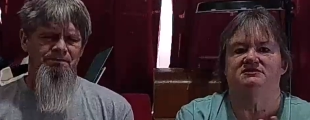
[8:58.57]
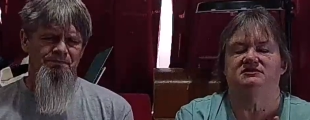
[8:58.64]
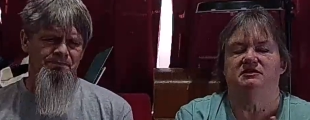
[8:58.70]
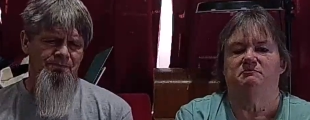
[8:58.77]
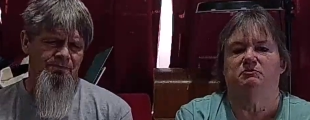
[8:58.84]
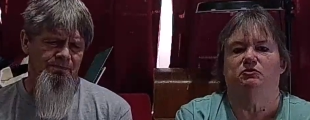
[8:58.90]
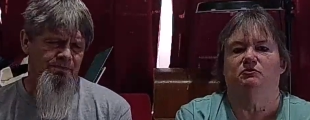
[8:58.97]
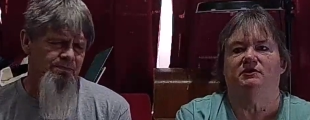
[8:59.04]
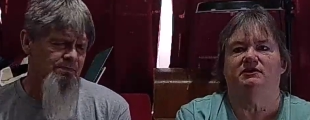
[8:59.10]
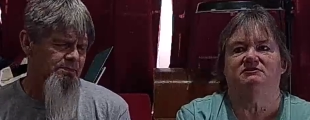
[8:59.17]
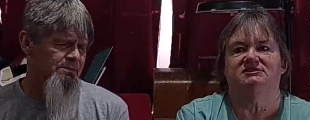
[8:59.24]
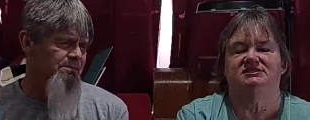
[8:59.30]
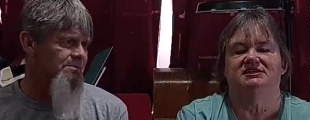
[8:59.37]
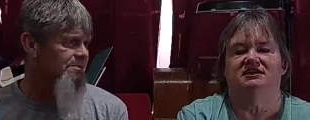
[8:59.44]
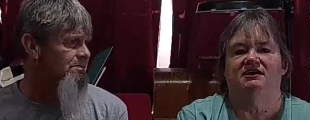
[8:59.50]
Speaker 1: simple. Well,
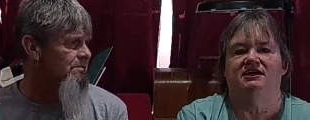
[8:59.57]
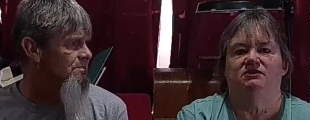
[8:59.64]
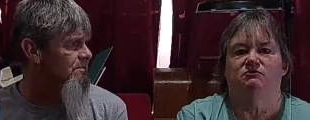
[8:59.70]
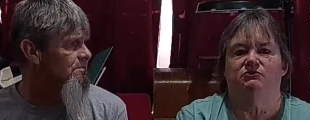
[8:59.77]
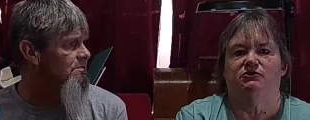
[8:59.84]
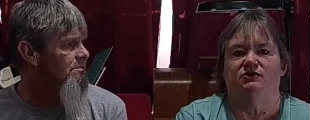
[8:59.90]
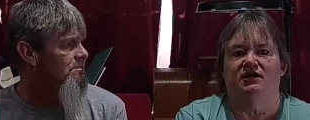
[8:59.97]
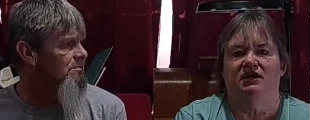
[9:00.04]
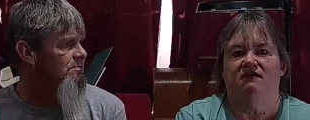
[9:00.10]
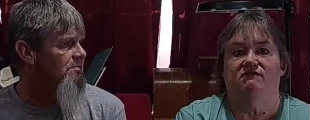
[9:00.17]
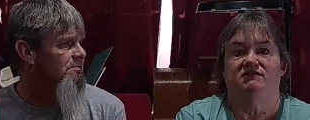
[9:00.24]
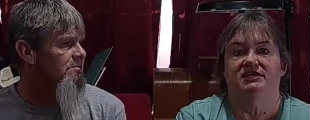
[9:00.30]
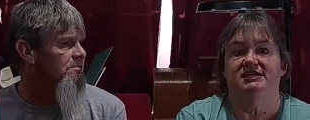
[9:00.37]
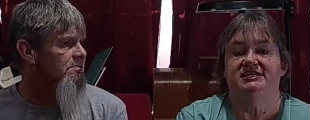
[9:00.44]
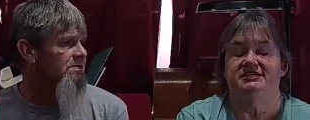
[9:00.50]
tonight we're going to have
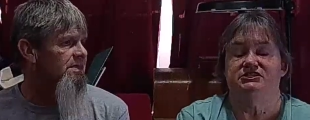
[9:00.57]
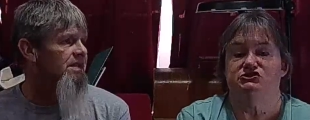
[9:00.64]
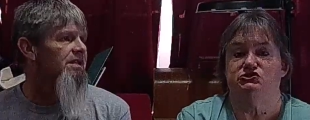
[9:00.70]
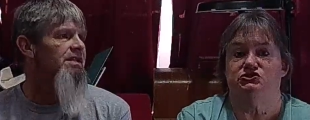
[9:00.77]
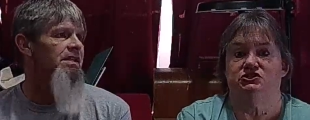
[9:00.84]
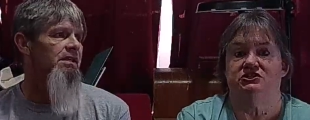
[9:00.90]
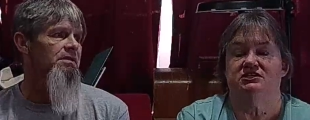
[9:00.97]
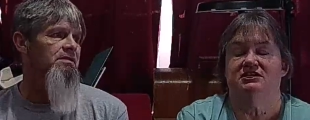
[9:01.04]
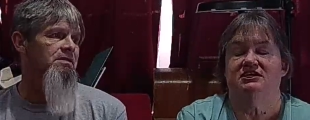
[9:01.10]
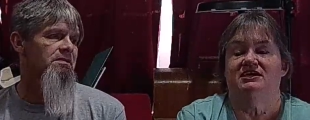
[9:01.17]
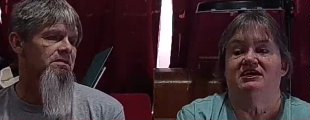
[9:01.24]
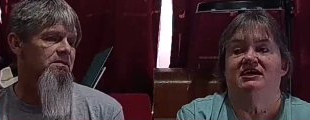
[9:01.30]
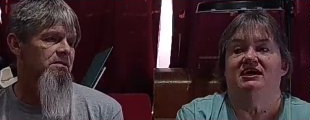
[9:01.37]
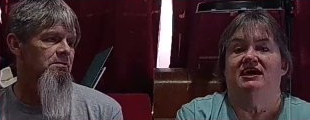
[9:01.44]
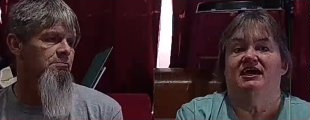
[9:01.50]
quiche. Yes.
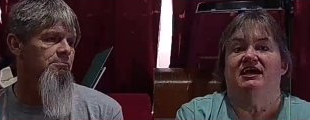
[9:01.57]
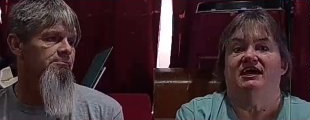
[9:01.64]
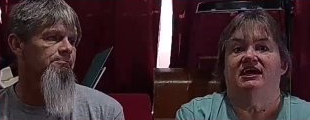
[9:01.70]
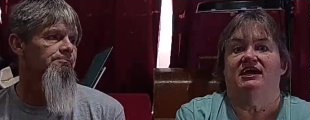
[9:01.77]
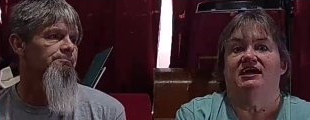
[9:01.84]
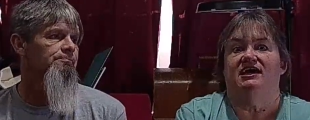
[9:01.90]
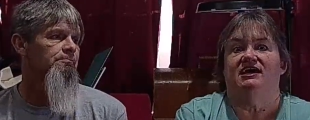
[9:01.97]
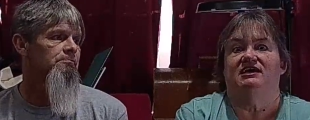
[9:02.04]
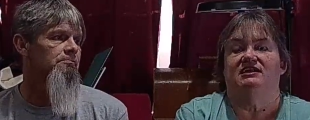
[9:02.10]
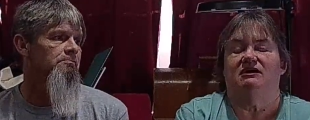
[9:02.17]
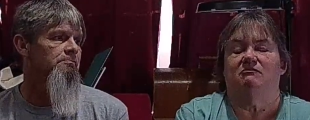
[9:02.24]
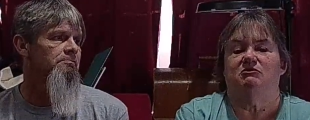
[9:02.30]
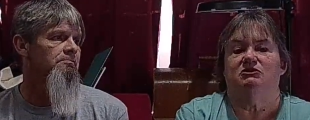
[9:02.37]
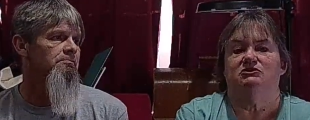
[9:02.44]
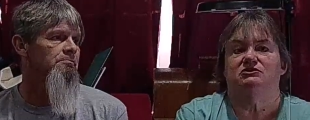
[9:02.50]
And I'm going
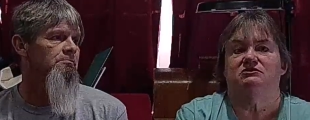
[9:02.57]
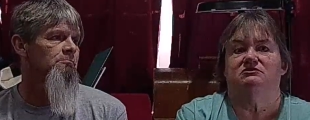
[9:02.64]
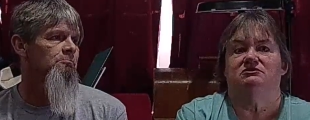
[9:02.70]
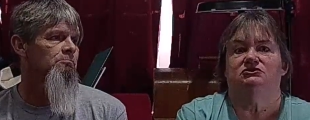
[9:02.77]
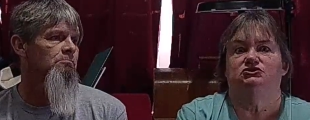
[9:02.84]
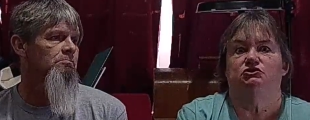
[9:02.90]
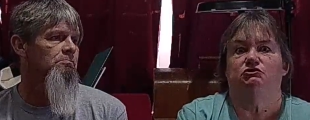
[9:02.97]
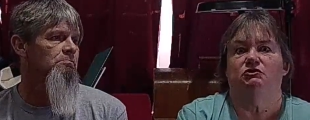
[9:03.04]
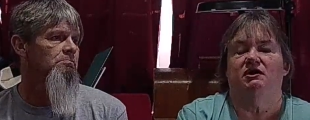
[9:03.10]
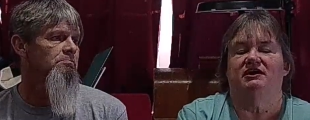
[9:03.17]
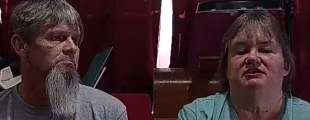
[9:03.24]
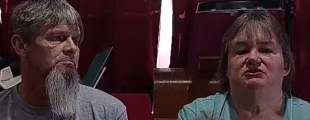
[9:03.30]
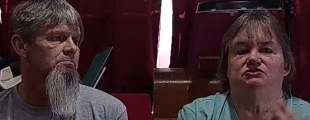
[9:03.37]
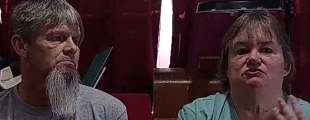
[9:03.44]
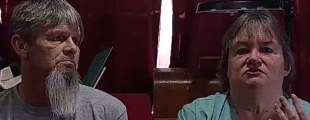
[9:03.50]
to show you how to
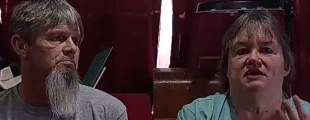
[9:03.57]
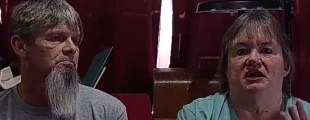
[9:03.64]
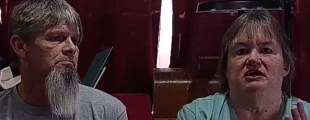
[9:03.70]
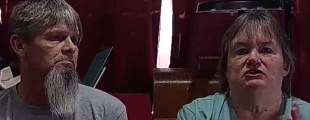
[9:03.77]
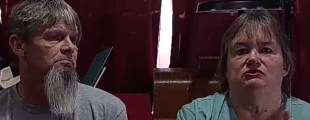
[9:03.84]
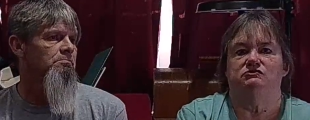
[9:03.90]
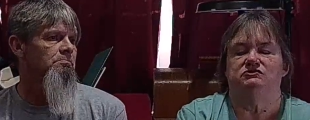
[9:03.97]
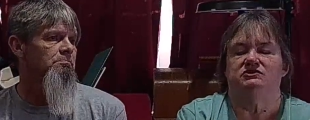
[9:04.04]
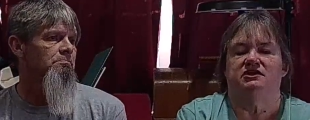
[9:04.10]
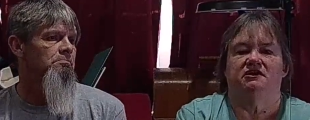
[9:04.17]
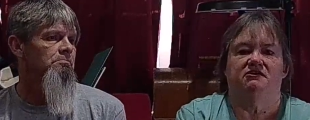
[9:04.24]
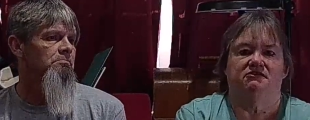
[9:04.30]
do that using our,